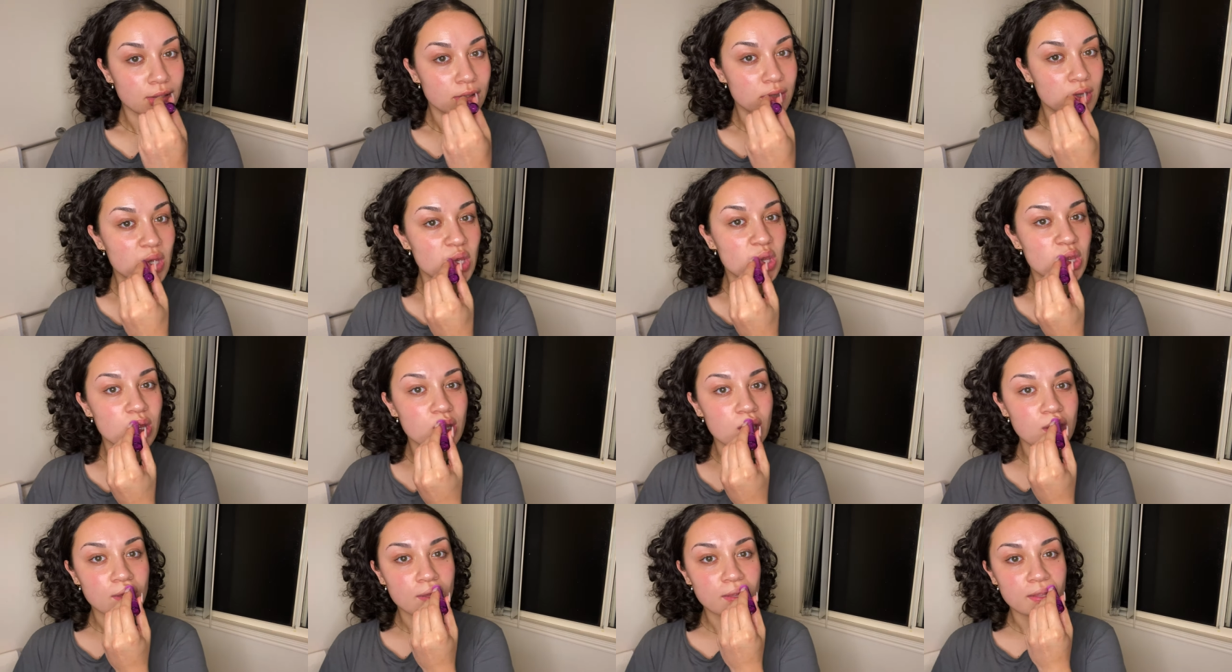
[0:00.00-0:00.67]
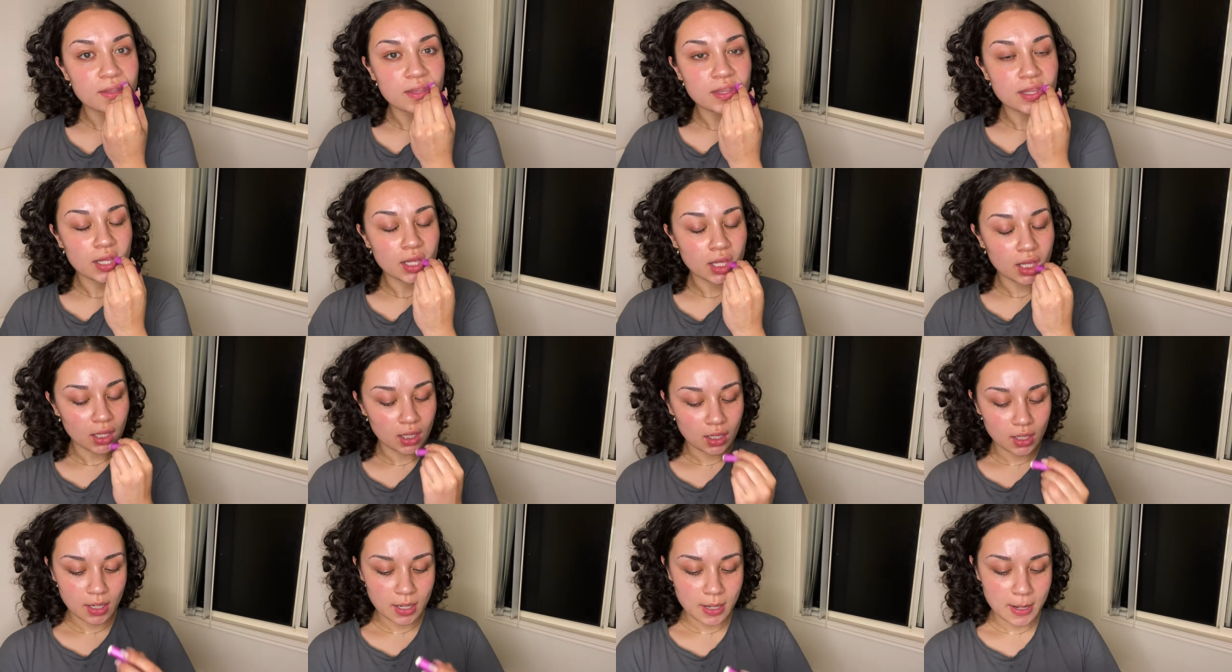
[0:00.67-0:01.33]
anyways.
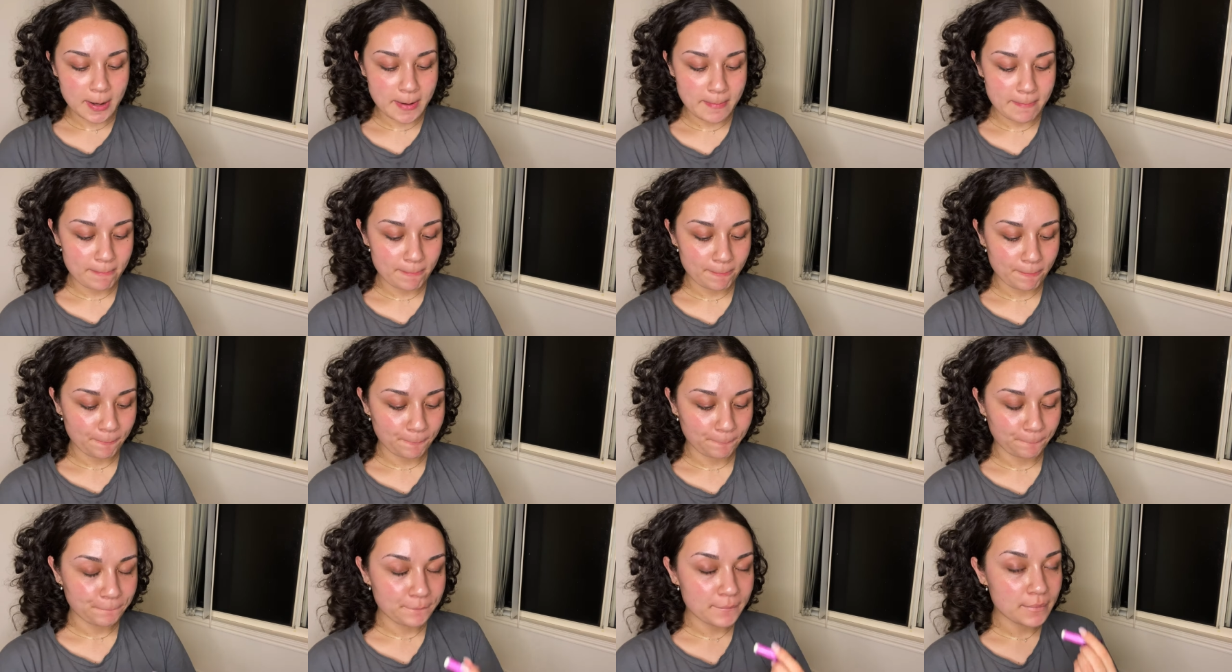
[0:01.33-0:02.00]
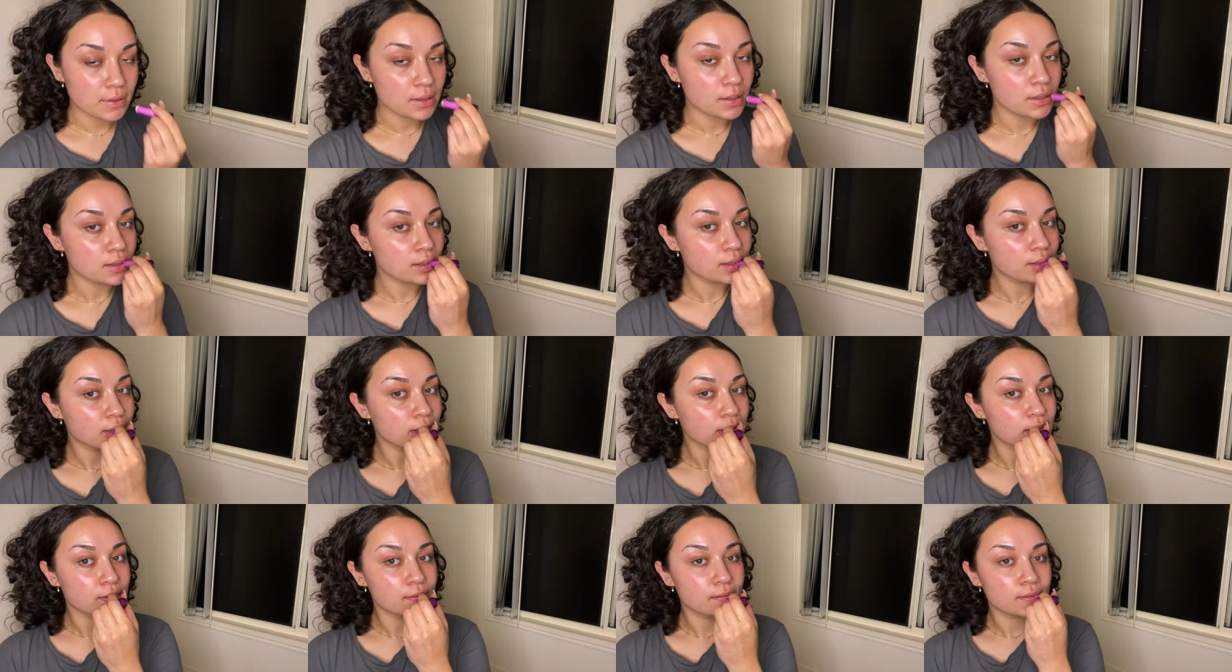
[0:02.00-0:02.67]
I hope you guys enjoyed
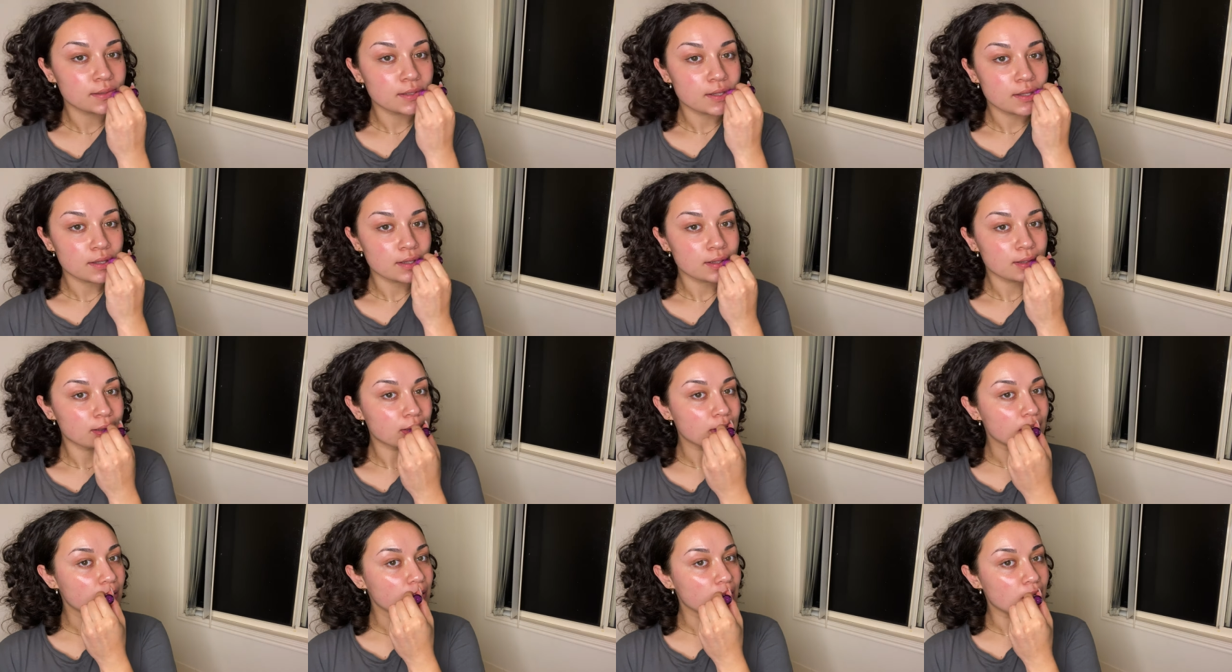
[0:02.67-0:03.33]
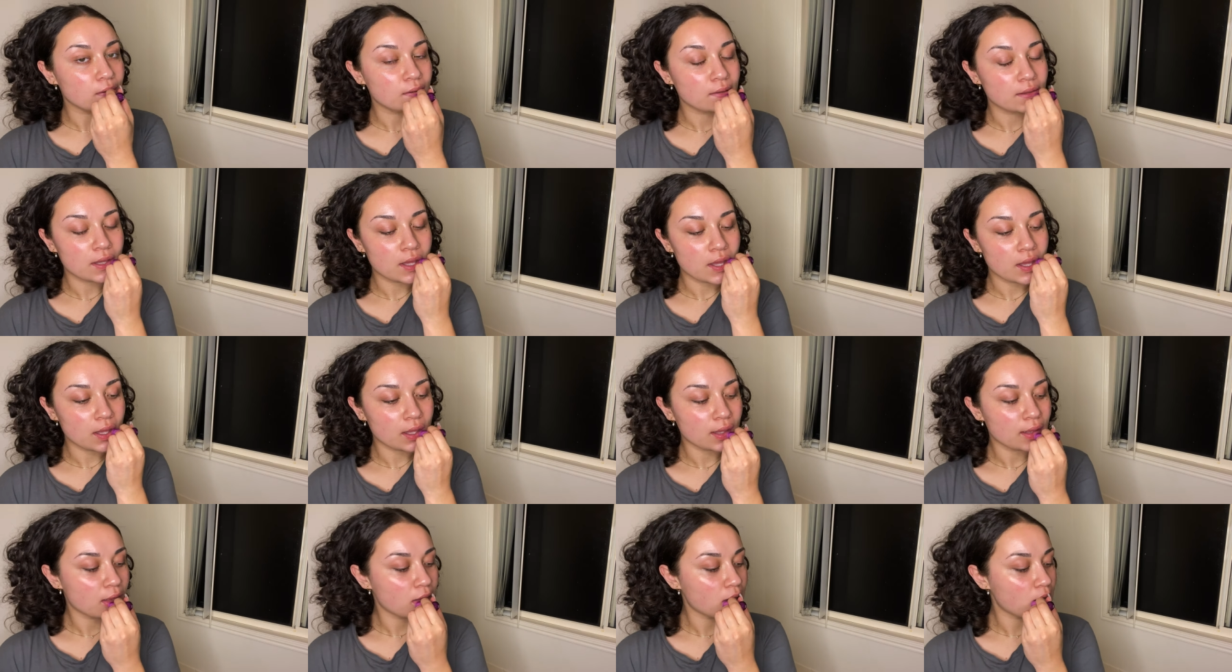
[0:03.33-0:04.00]
this week's
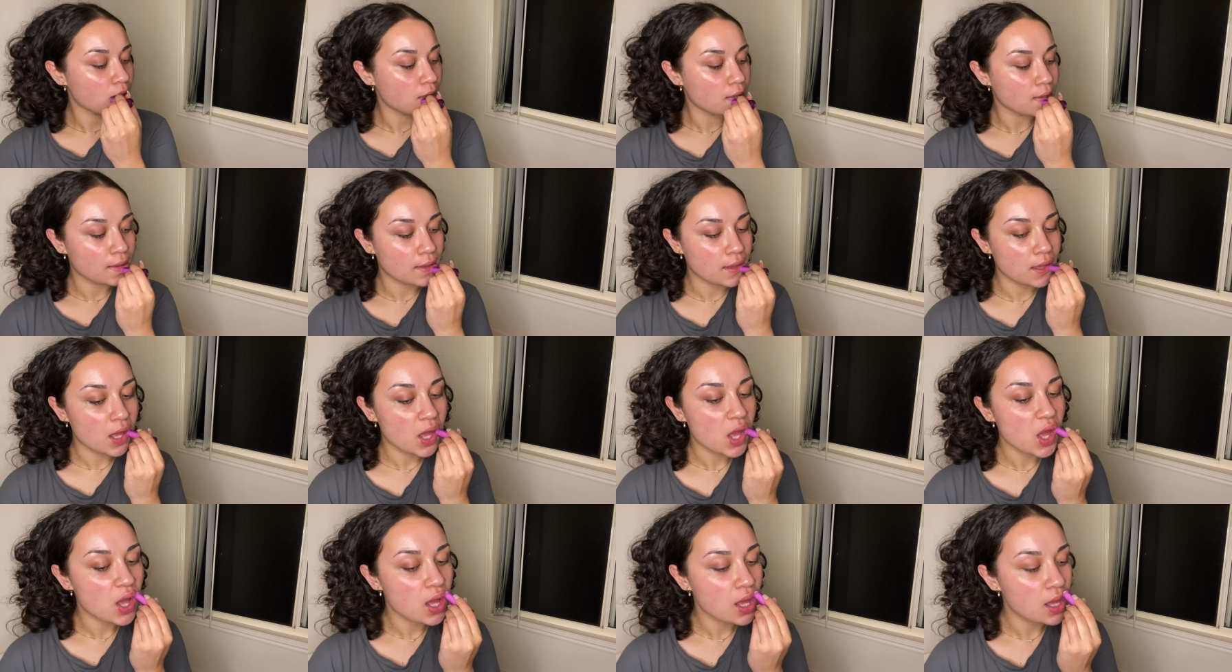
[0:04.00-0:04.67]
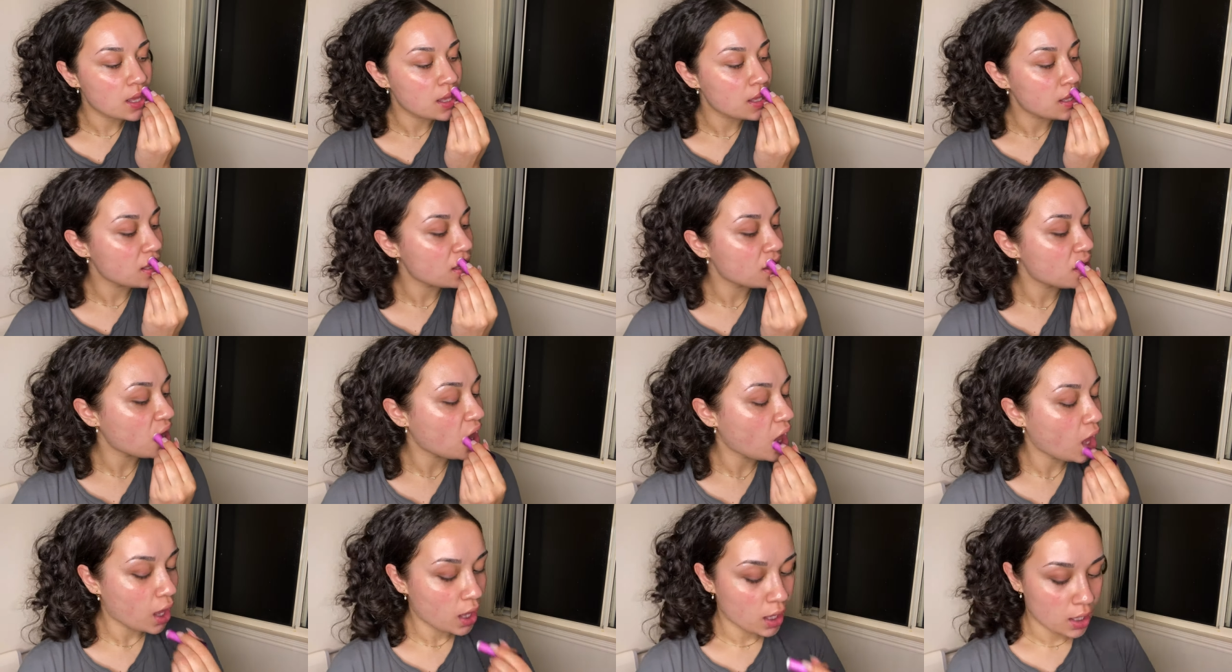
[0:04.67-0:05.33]
video. Just a
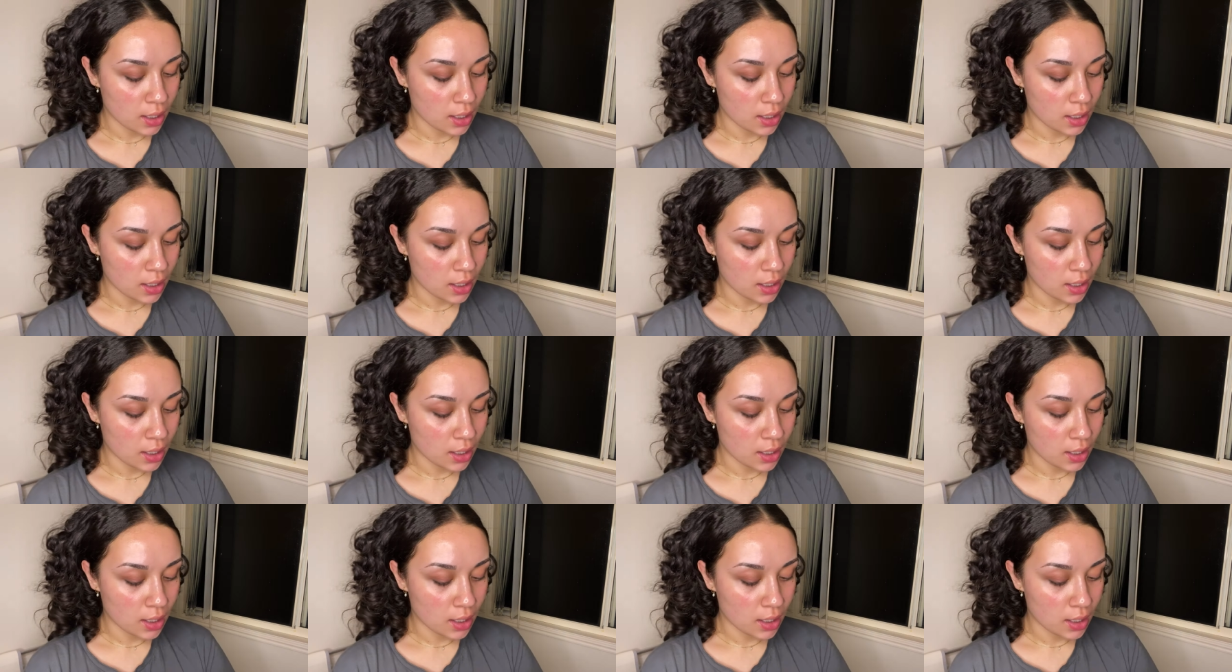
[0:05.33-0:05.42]
self-maintenance